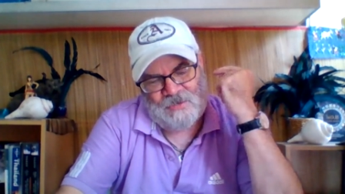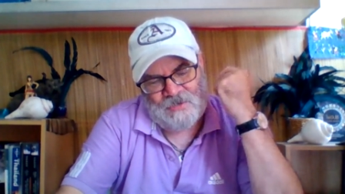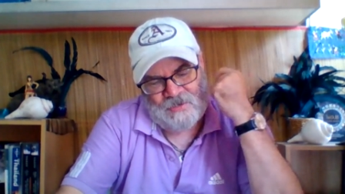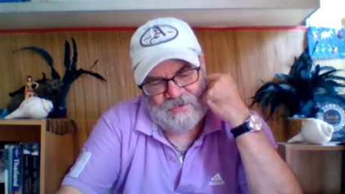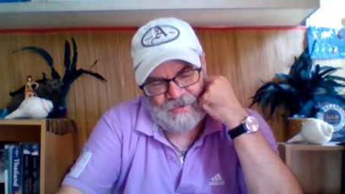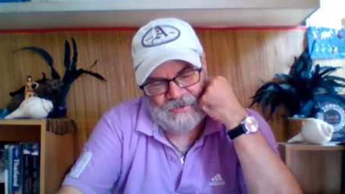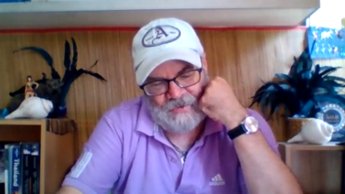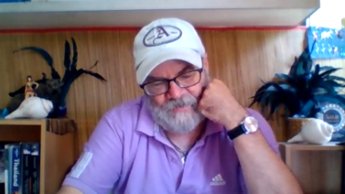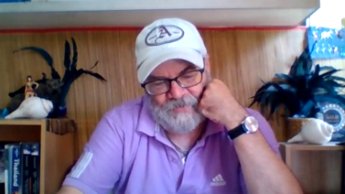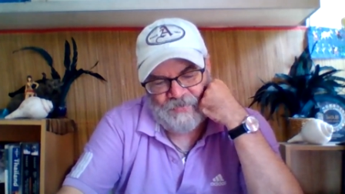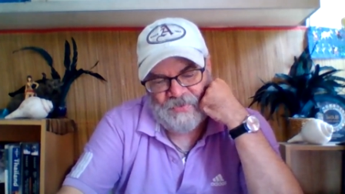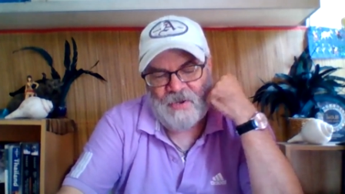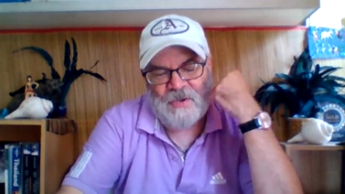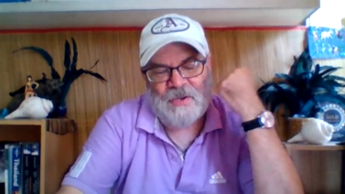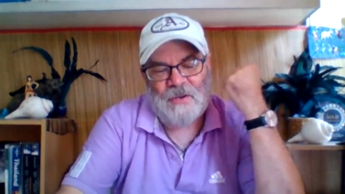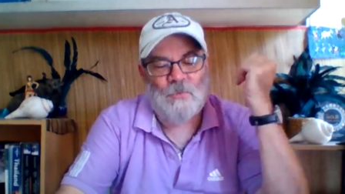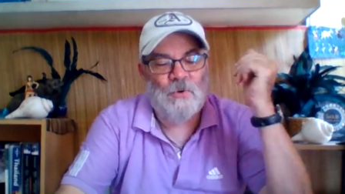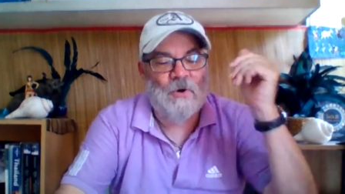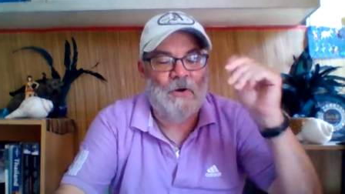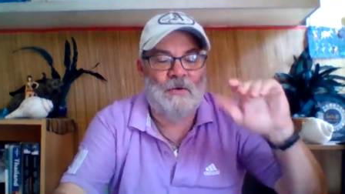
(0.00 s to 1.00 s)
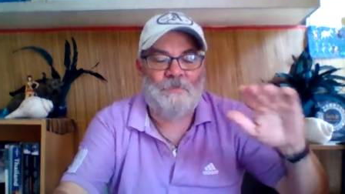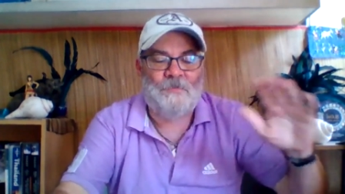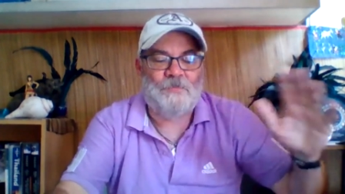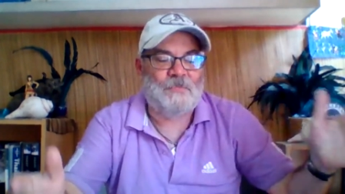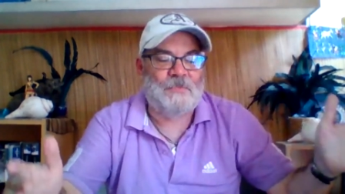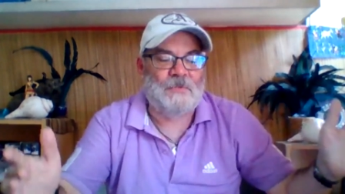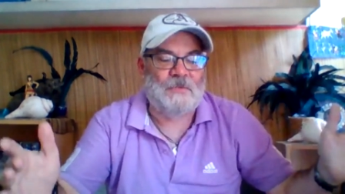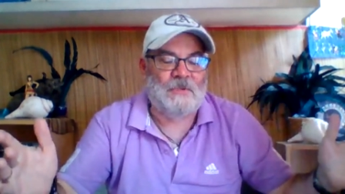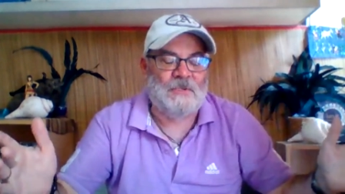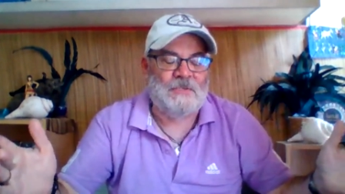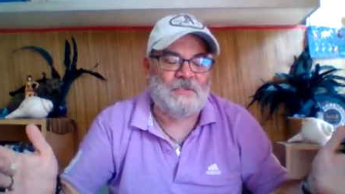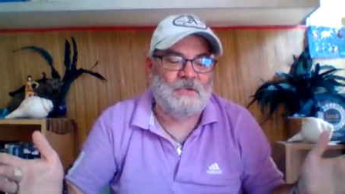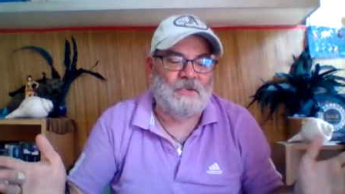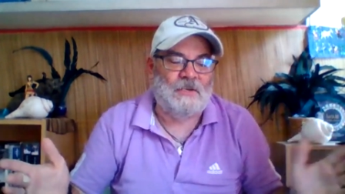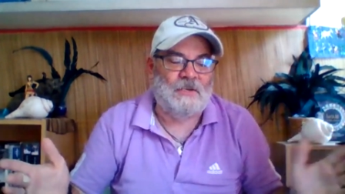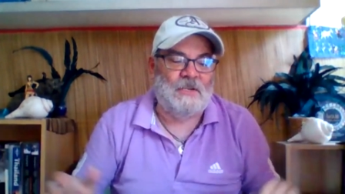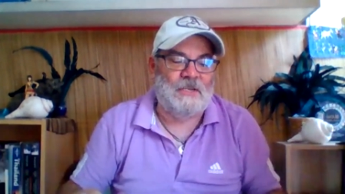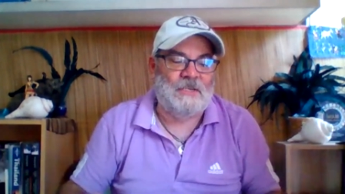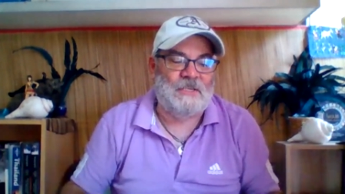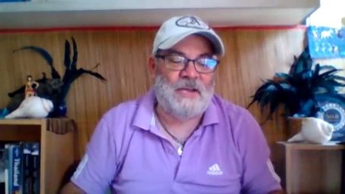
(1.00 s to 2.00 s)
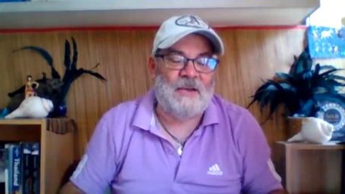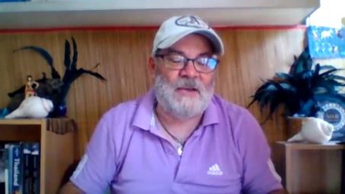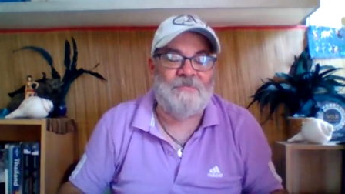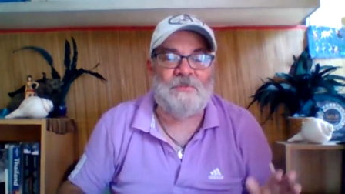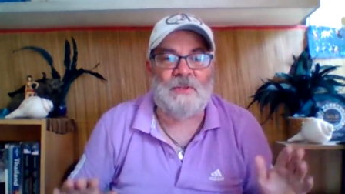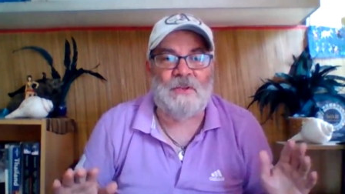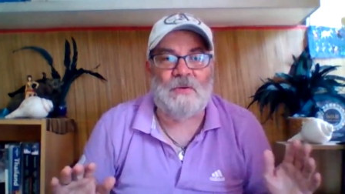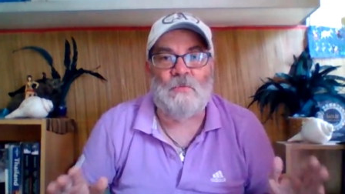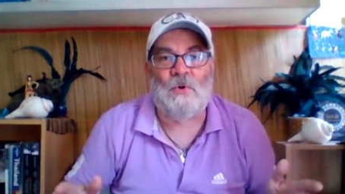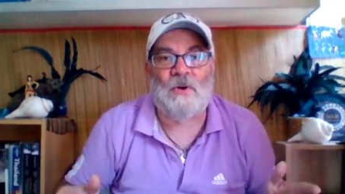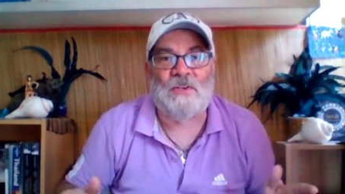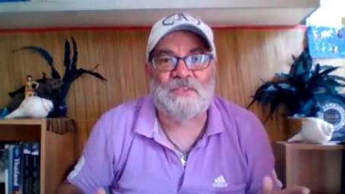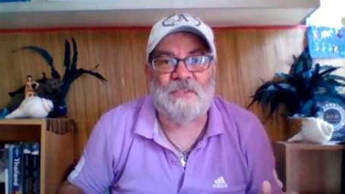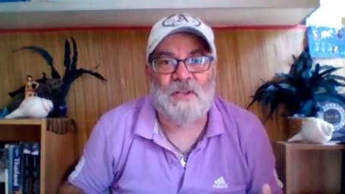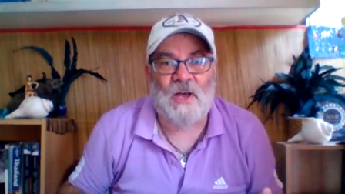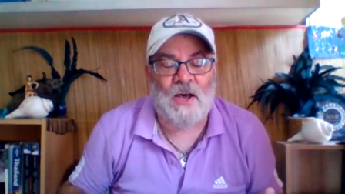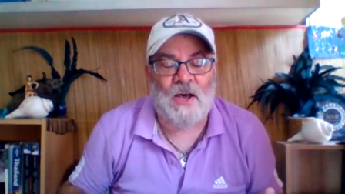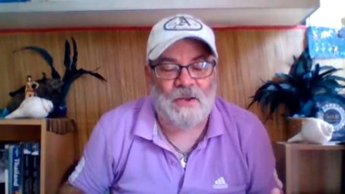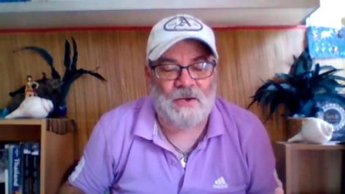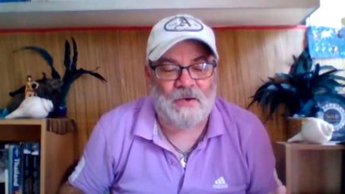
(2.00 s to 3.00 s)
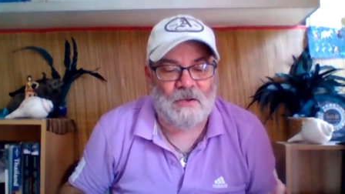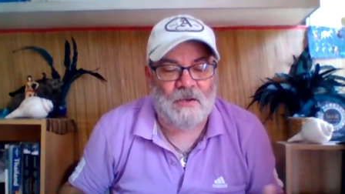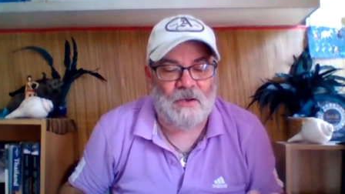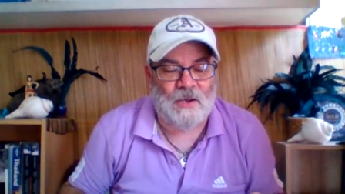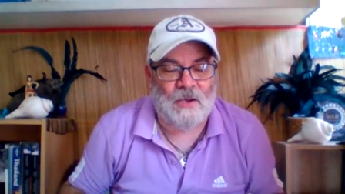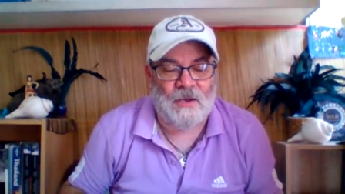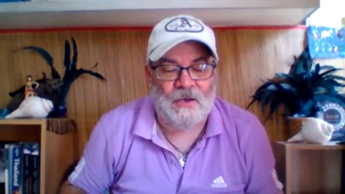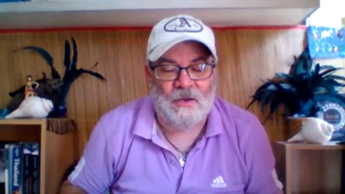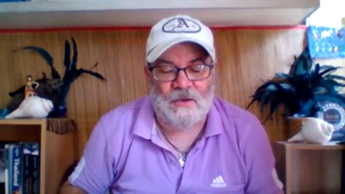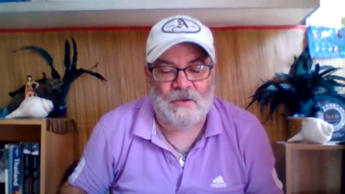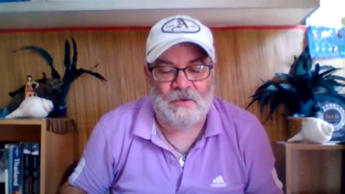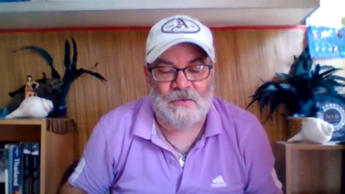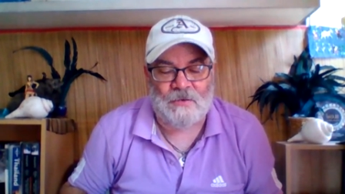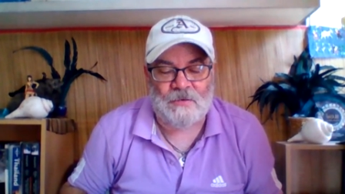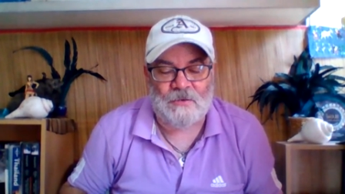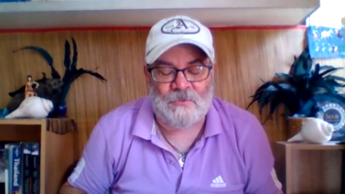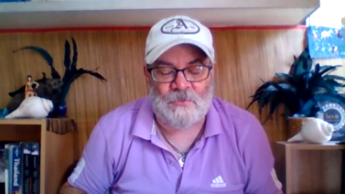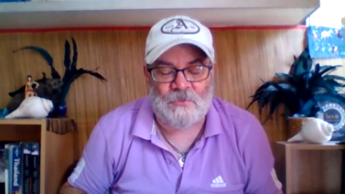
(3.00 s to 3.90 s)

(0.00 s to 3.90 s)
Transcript: is this well listen it definitely was not uh